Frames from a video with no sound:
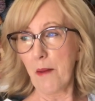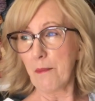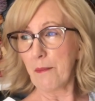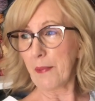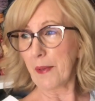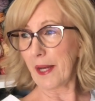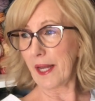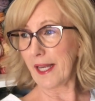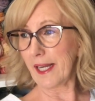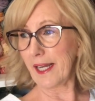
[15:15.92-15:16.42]

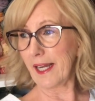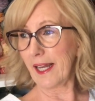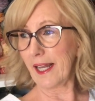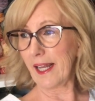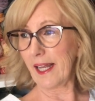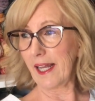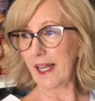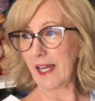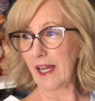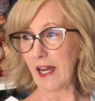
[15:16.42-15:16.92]
But
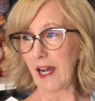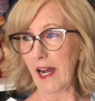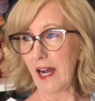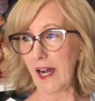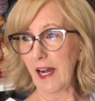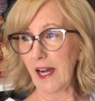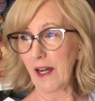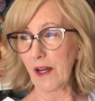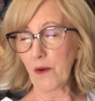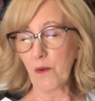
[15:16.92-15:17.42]

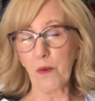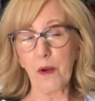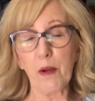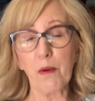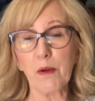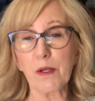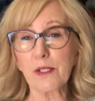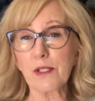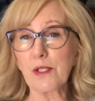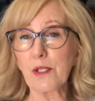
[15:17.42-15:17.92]
we
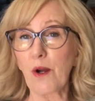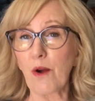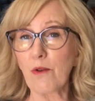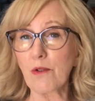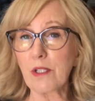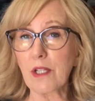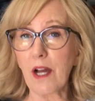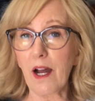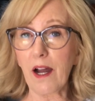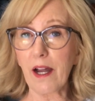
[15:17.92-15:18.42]
were so
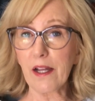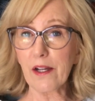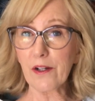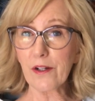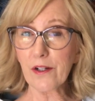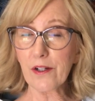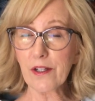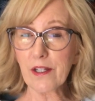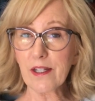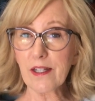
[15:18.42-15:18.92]

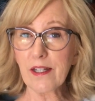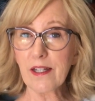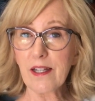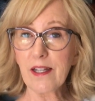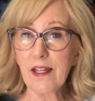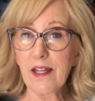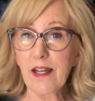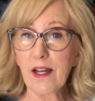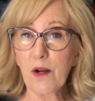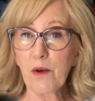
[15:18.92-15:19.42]
tired.
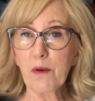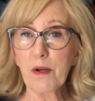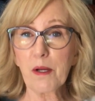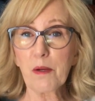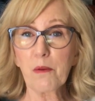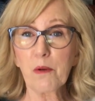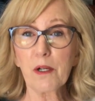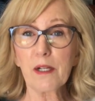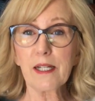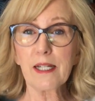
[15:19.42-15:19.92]
We
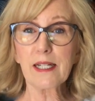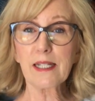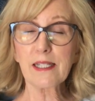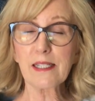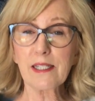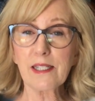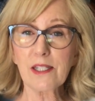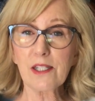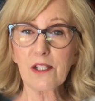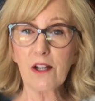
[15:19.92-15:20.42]
were
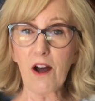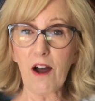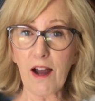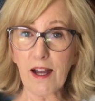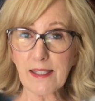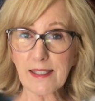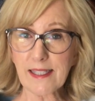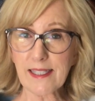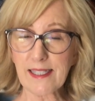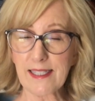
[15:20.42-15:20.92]

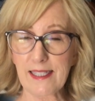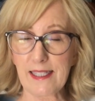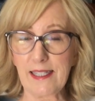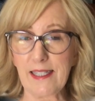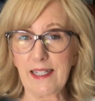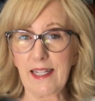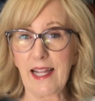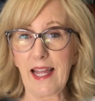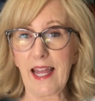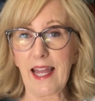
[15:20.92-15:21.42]

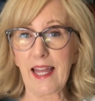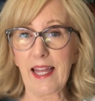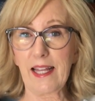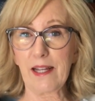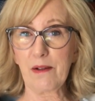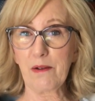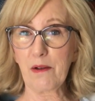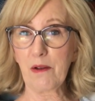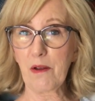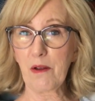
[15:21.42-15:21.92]
exhausted,
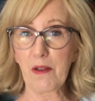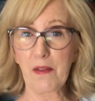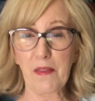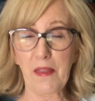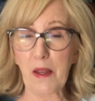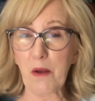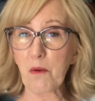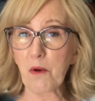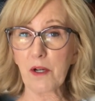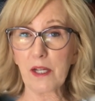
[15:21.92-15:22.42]
and
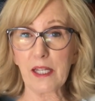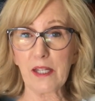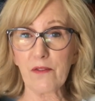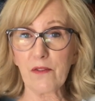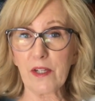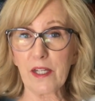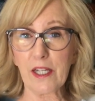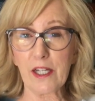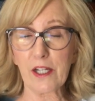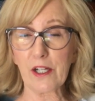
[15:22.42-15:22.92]
they weren't
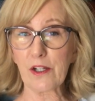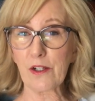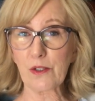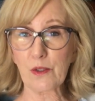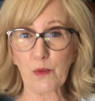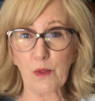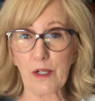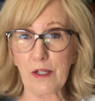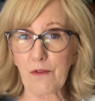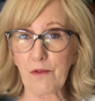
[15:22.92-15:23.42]
even here
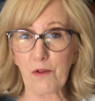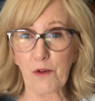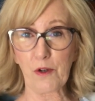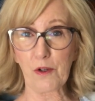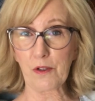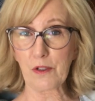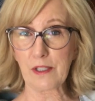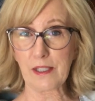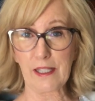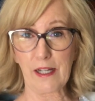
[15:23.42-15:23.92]

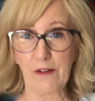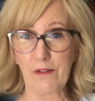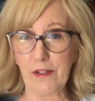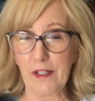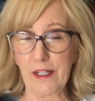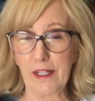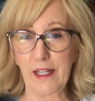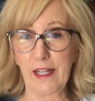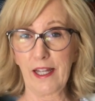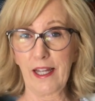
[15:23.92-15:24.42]

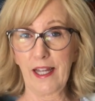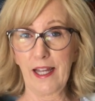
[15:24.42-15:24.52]
24/7.